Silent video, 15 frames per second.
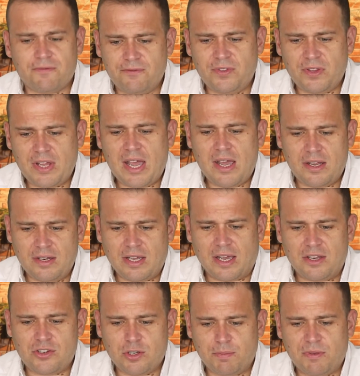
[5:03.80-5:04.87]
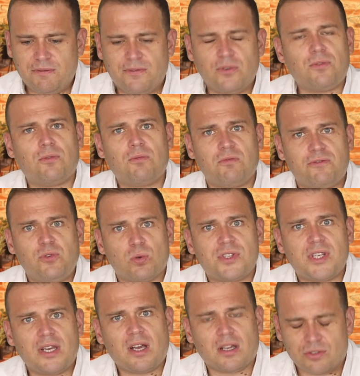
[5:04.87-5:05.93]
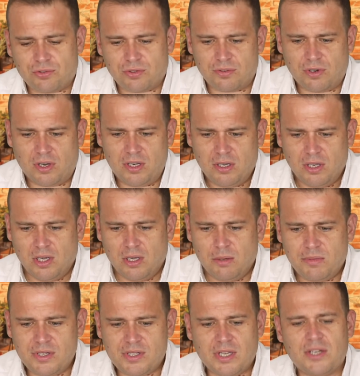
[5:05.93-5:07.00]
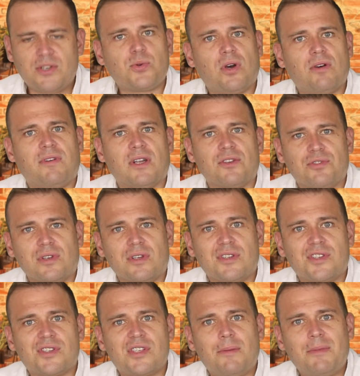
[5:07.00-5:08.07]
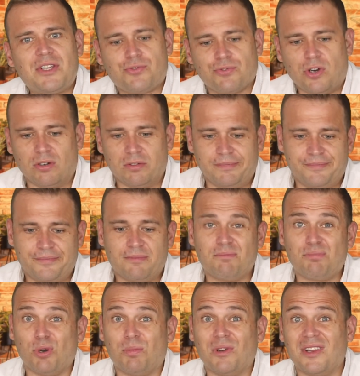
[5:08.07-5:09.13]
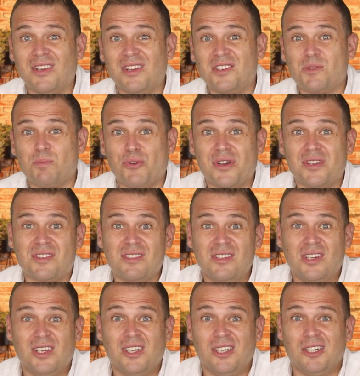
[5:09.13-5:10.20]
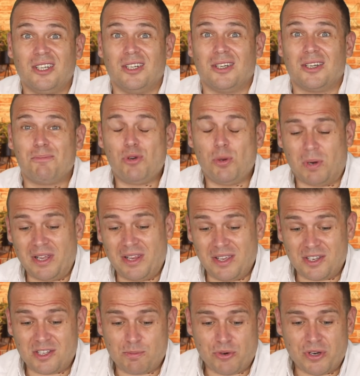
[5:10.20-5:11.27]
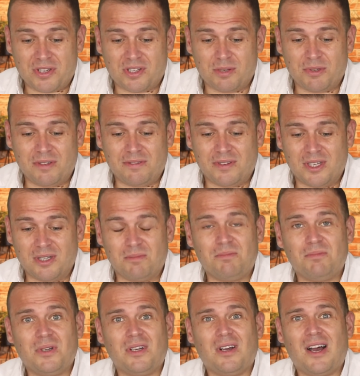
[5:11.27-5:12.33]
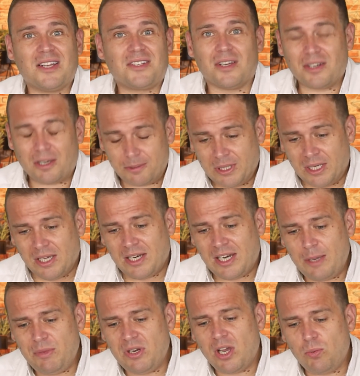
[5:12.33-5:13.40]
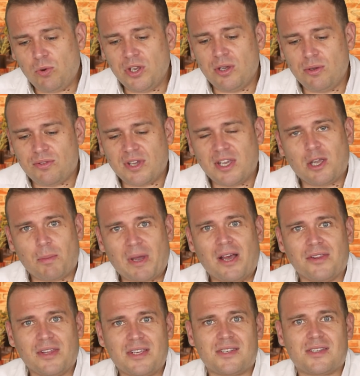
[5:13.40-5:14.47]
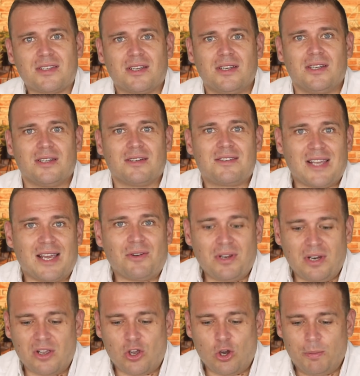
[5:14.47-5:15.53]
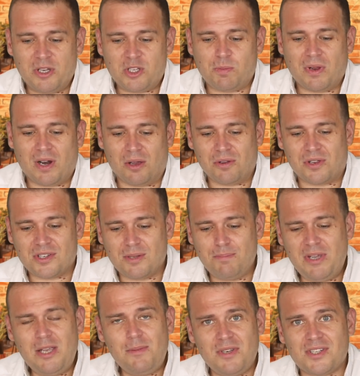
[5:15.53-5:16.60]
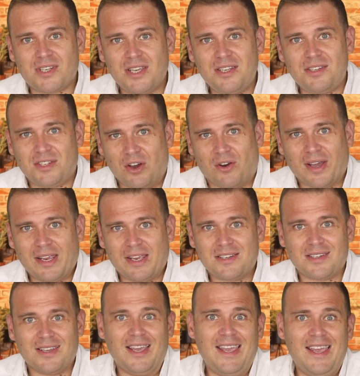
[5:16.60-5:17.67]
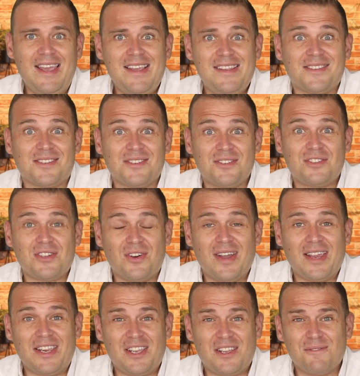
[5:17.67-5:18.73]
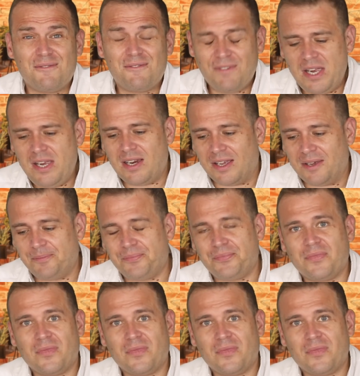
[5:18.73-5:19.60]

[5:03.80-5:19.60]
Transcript: for that and that, it should be 1,400, right? They're saying 1,200 is. So something's wrong. Probably the Express. Probably the Express, to be fair. But I don't know. Let me know what you think about this down in the comments below, because the BBC is dying, isn't it? It is dying. You can feel it.